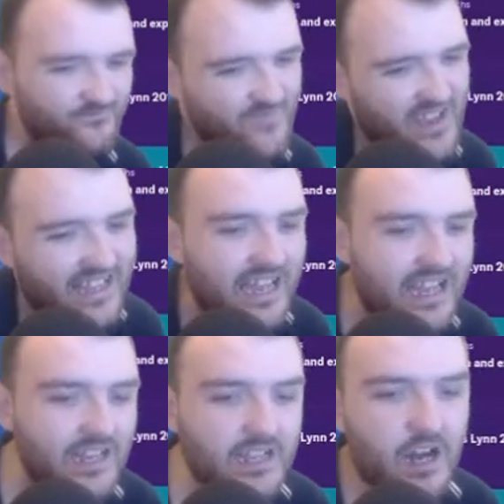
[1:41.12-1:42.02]

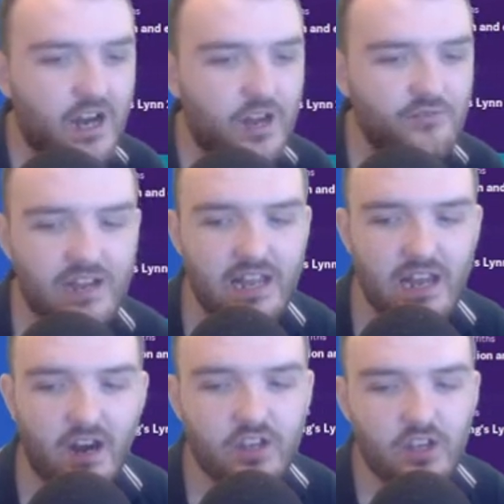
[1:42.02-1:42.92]
Again, can't really
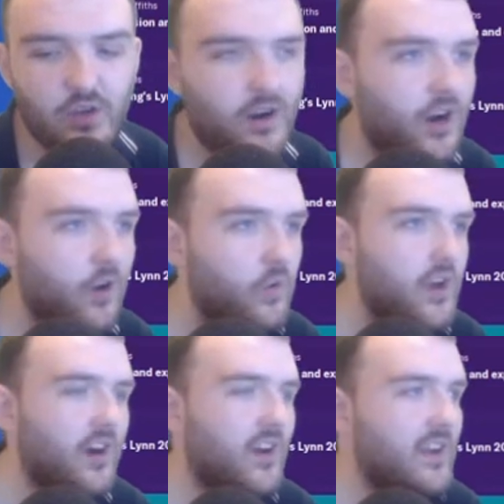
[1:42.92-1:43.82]
argue a whole
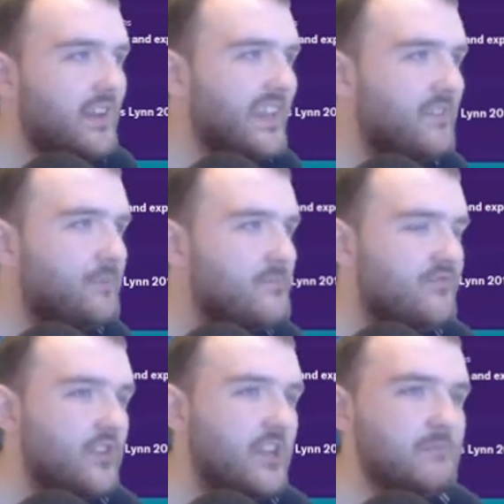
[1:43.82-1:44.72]
lot. They've been
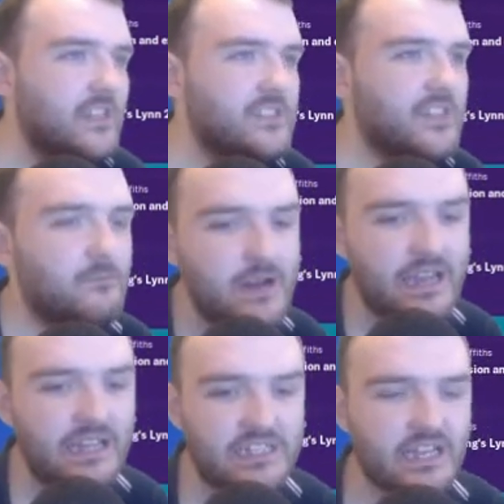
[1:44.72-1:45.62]
pretty much our
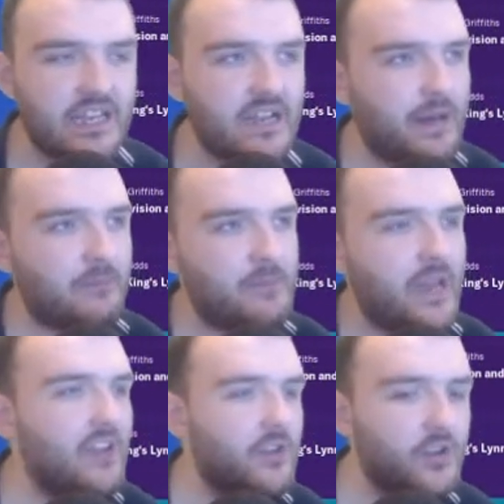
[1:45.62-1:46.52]
main centre-back
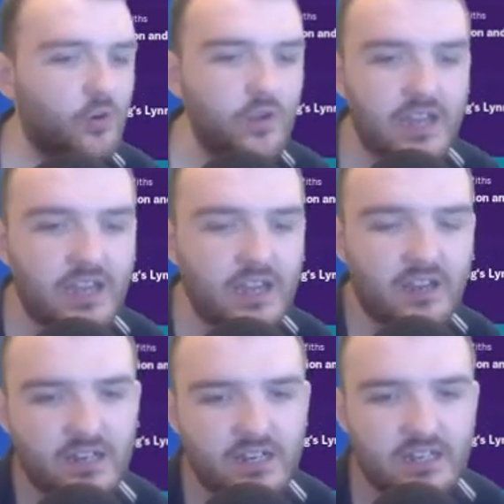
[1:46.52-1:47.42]
pairing all year,
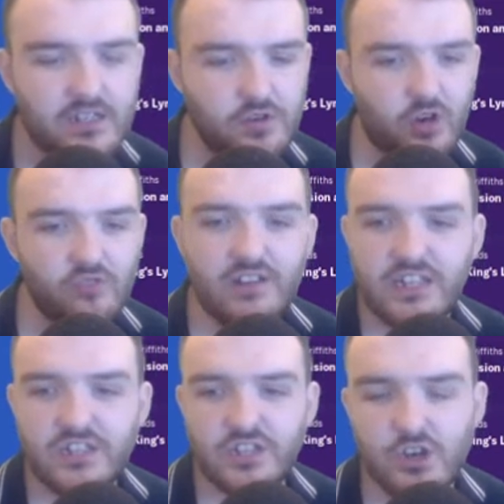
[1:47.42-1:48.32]
so not
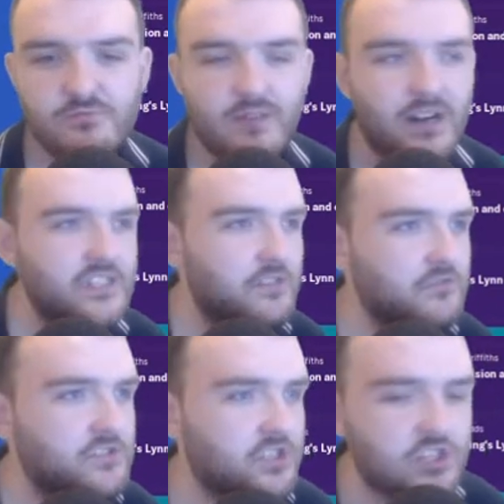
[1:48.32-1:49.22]
really too much
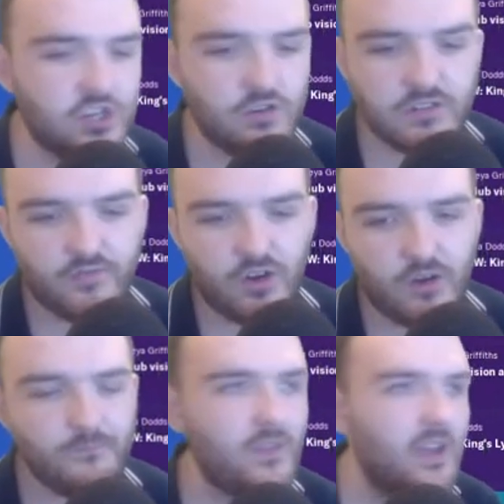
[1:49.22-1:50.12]
else to choose
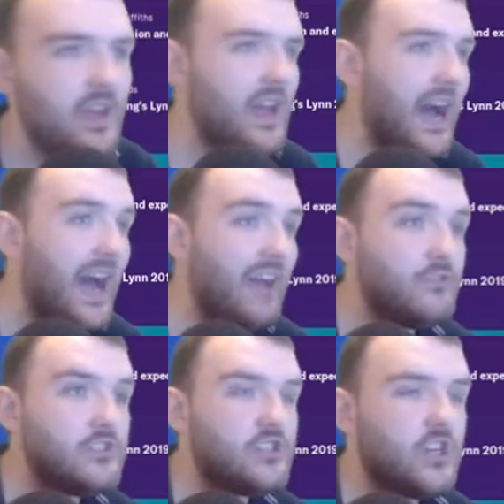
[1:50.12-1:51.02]
from.
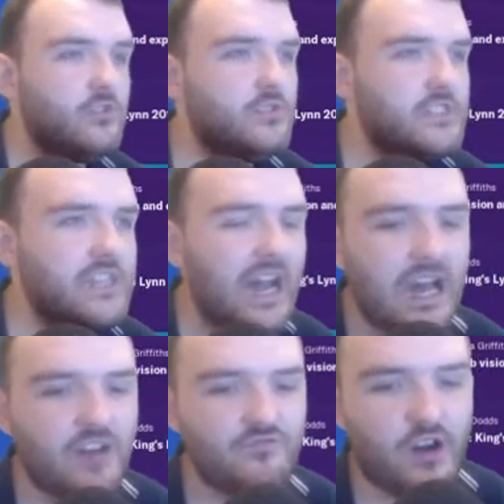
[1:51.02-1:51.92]
Aaron Jones
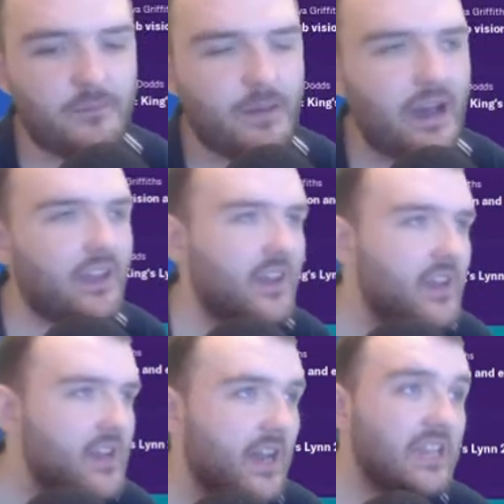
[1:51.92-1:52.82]
at right-back.
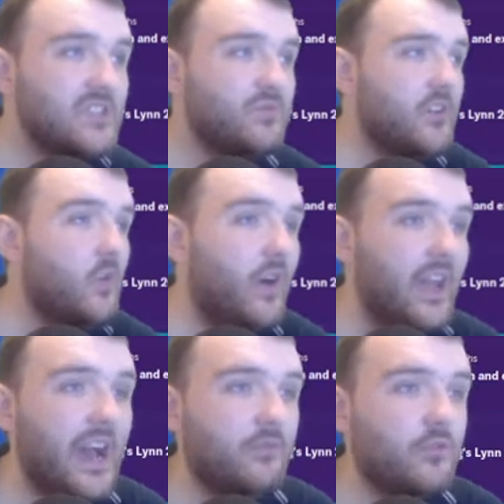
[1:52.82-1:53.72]
He's one who I
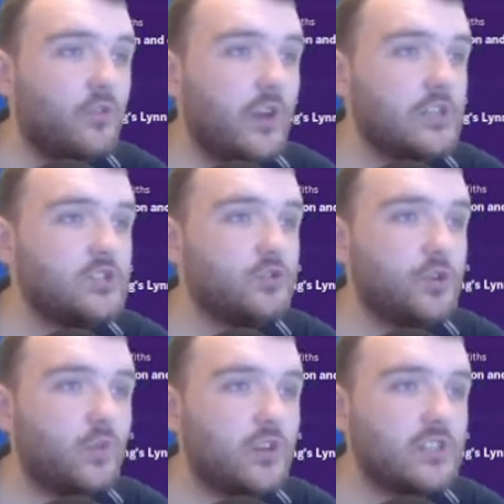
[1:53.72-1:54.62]
have quite
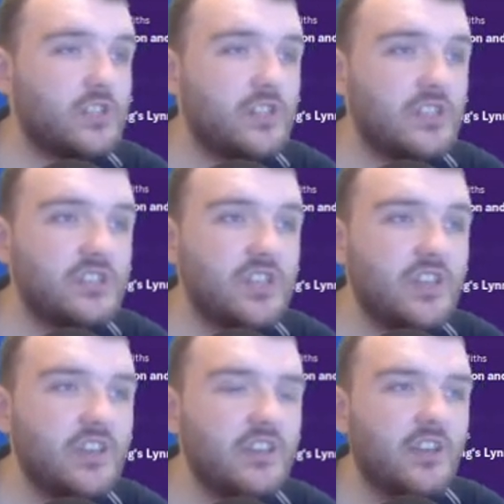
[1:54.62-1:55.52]
enjoyed watching this year.